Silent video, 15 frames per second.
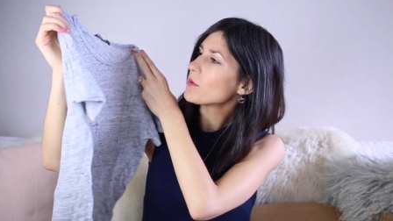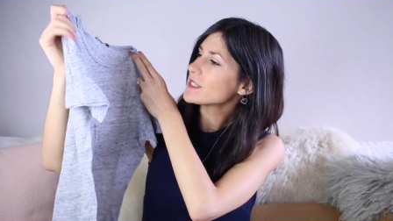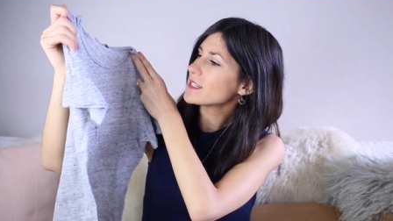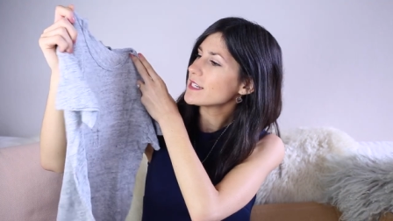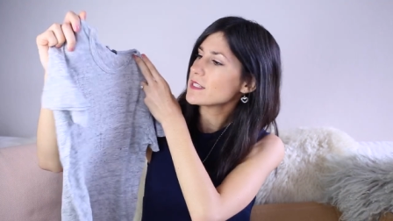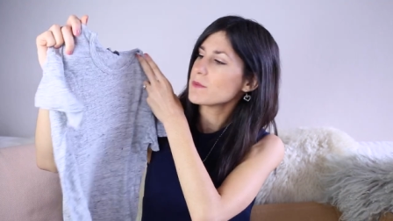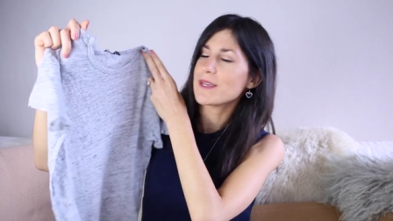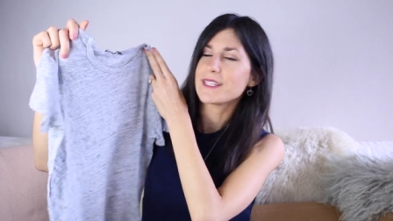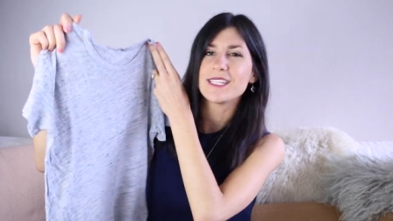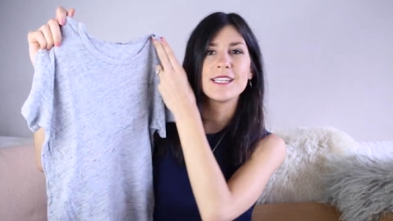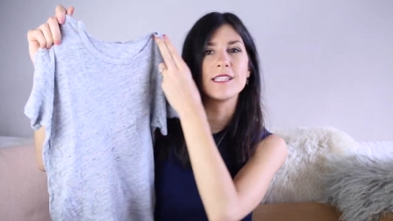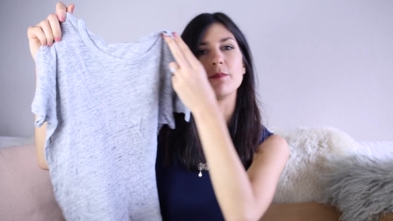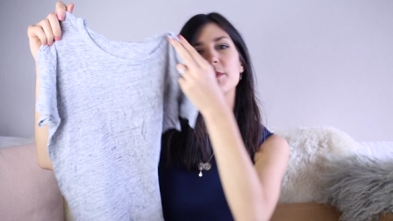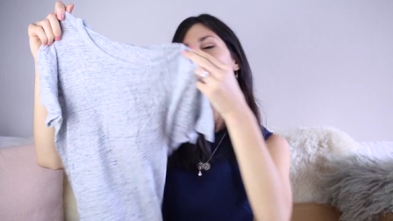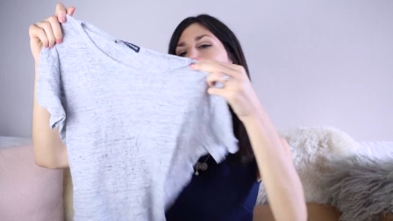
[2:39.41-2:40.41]
I wasn't
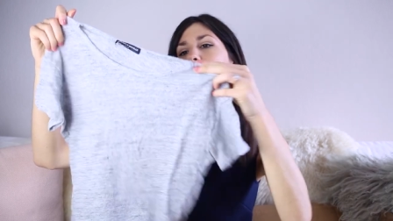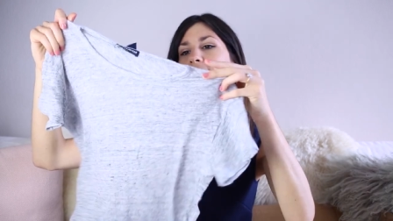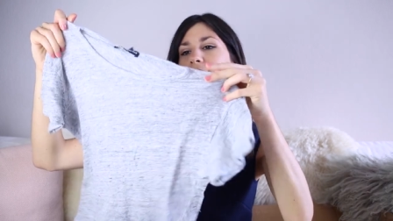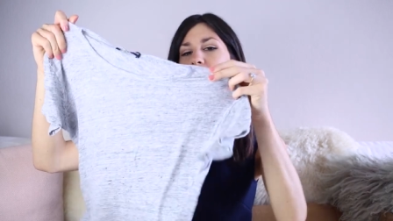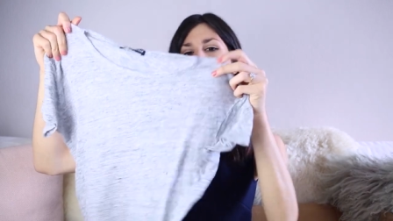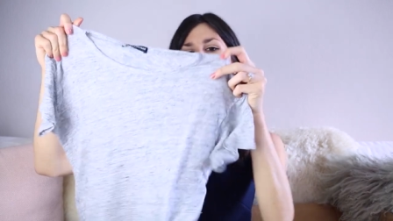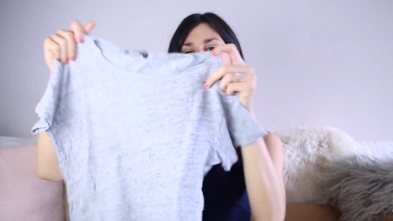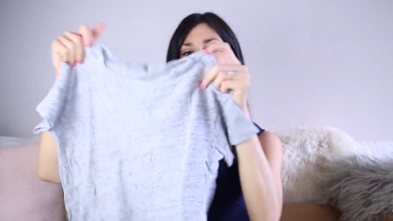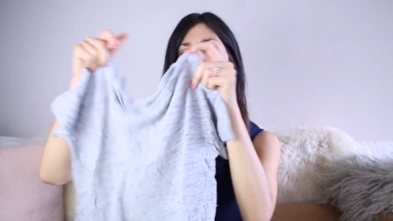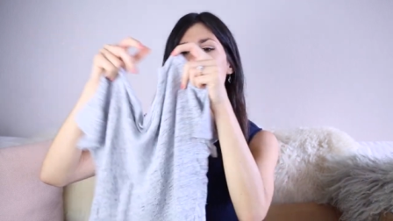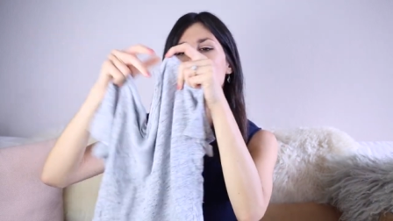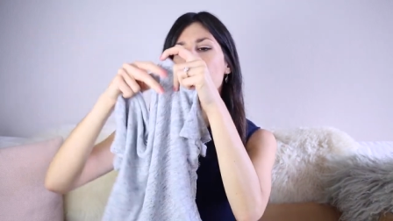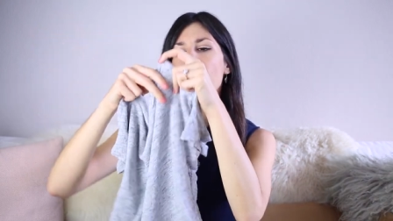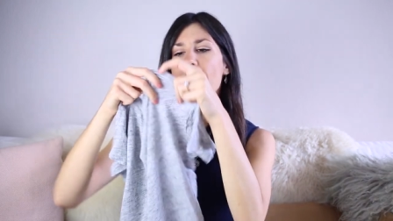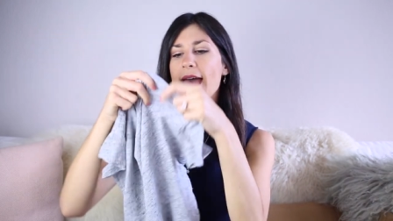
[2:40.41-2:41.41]
expecting it to be quite so
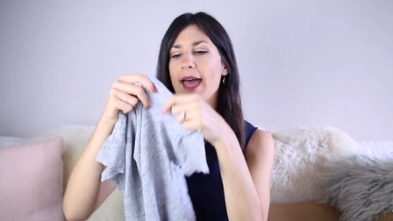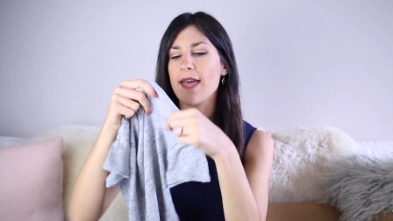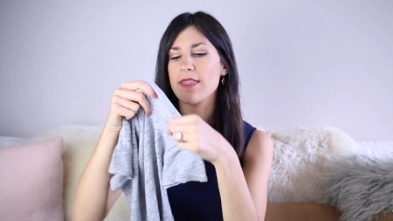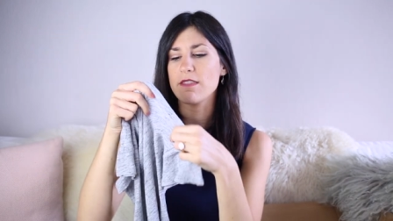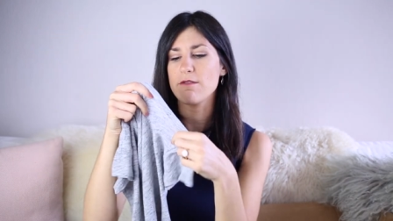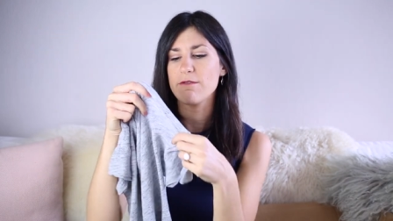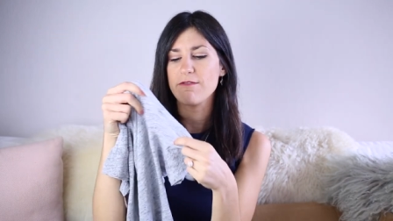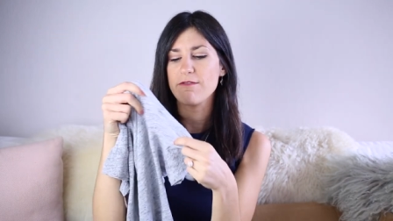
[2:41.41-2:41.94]
short. And the